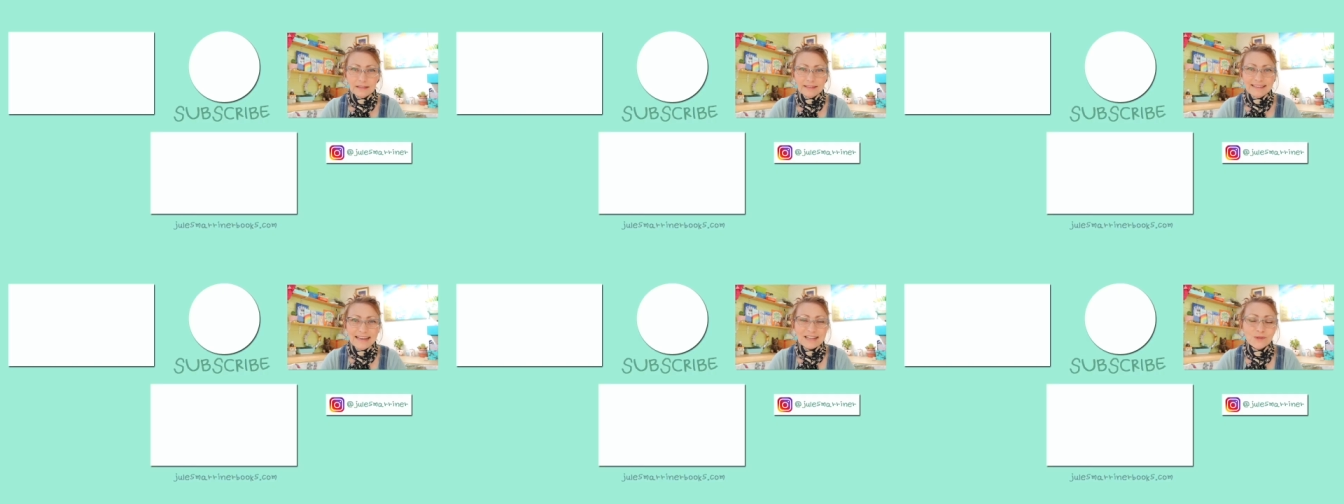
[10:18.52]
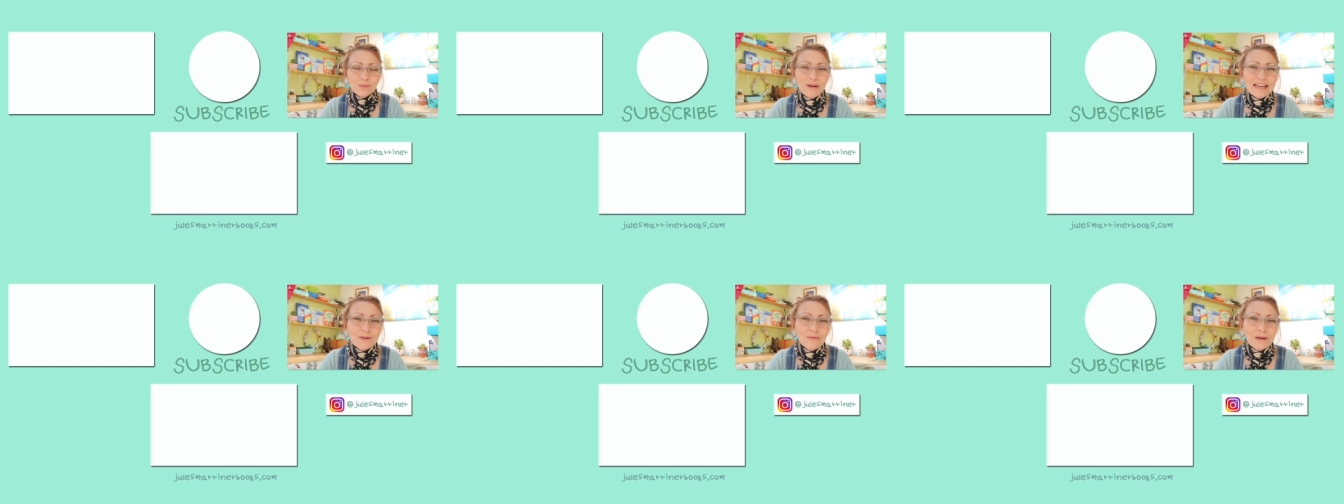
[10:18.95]
Next
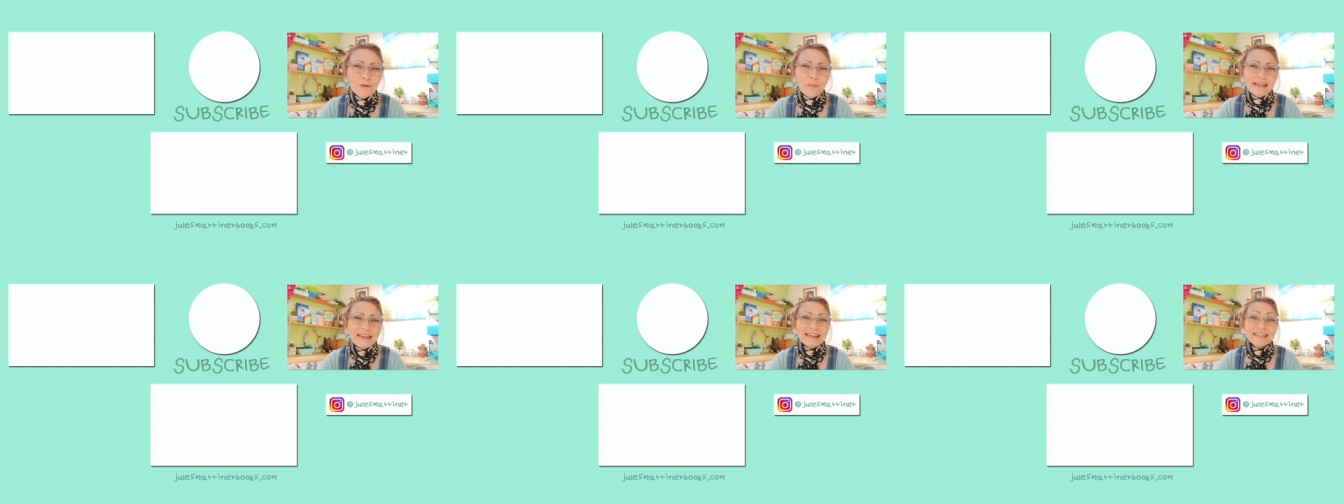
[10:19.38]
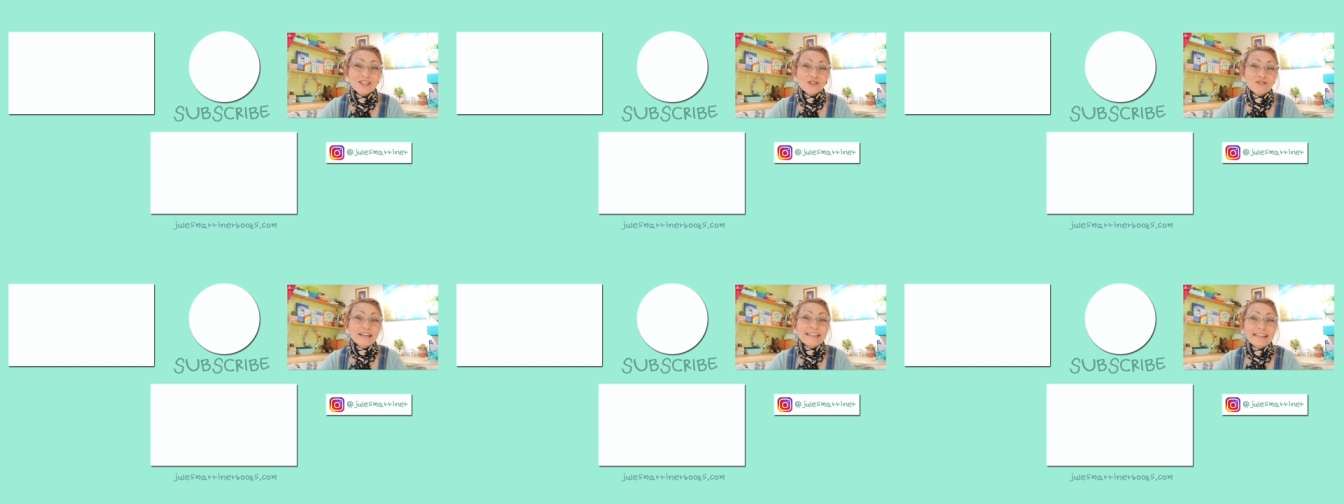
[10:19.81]
week we will be
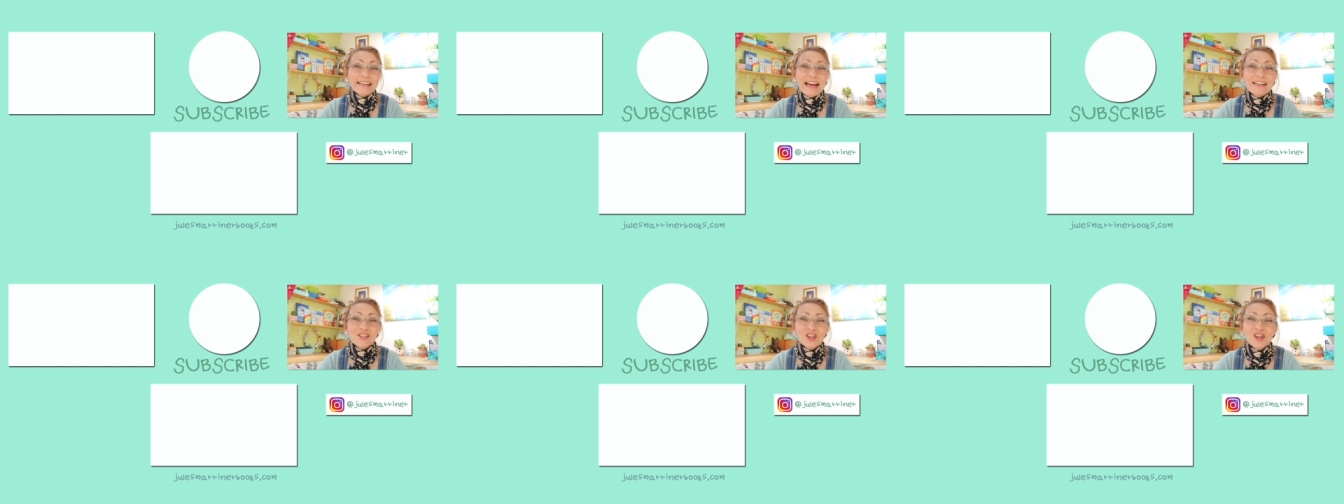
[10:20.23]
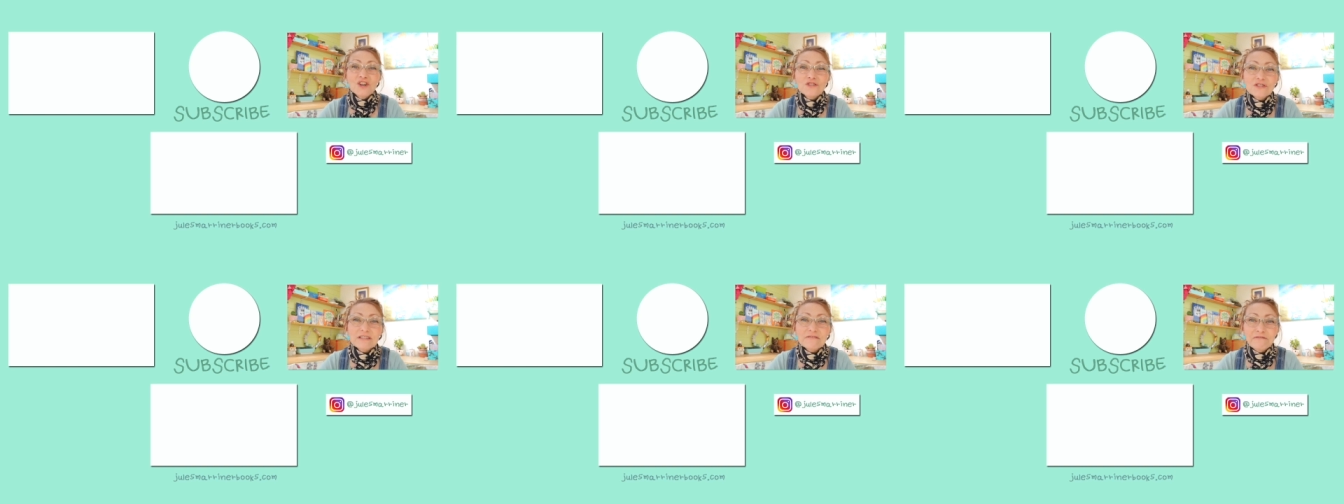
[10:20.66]
illustrating a
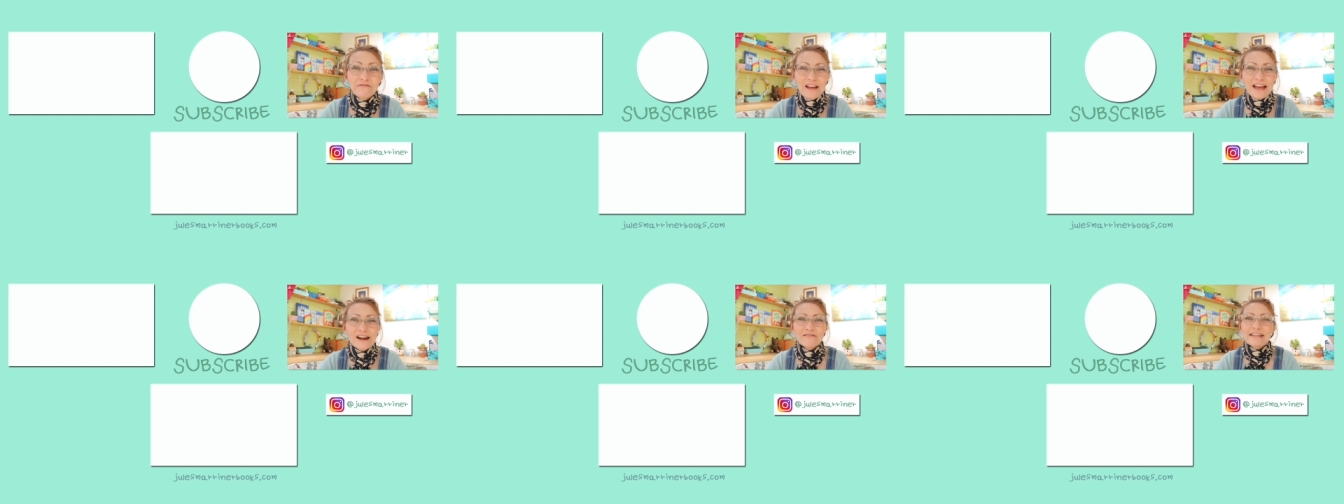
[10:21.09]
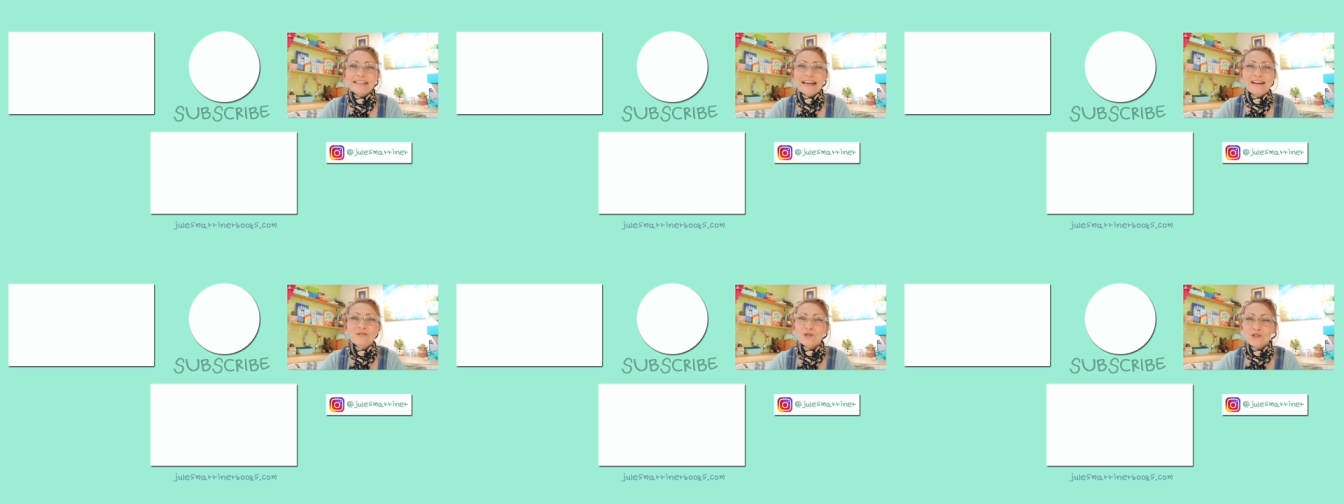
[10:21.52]
children's fairy
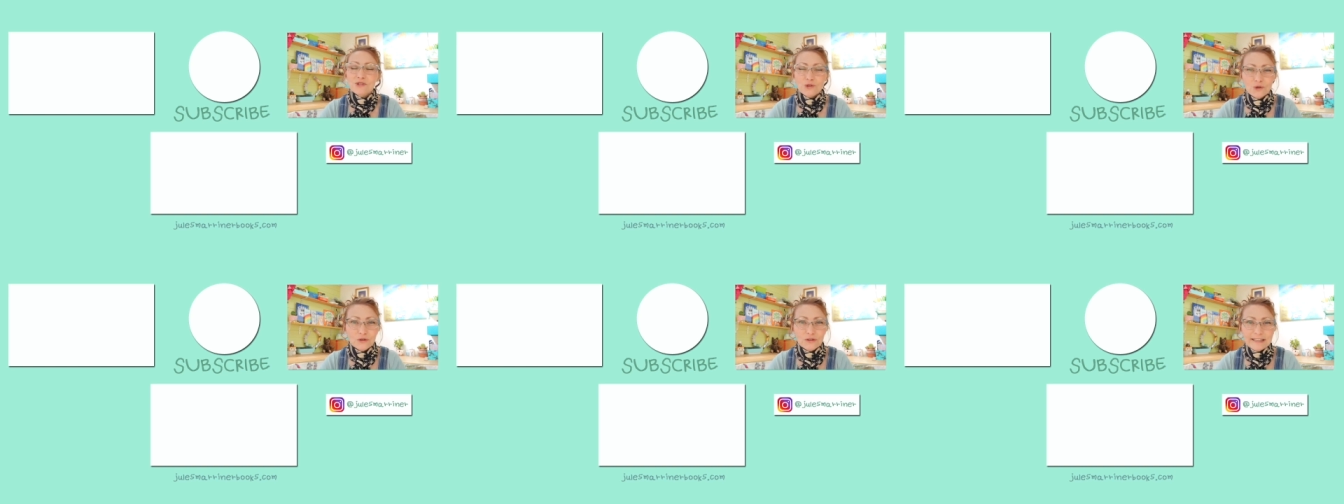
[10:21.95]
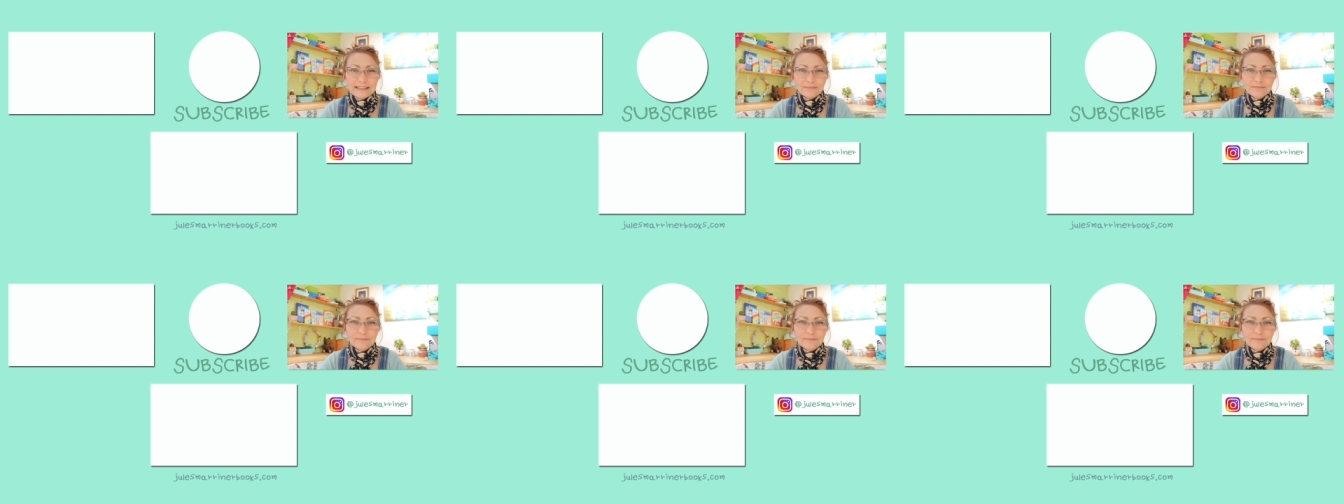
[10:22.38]
tale story.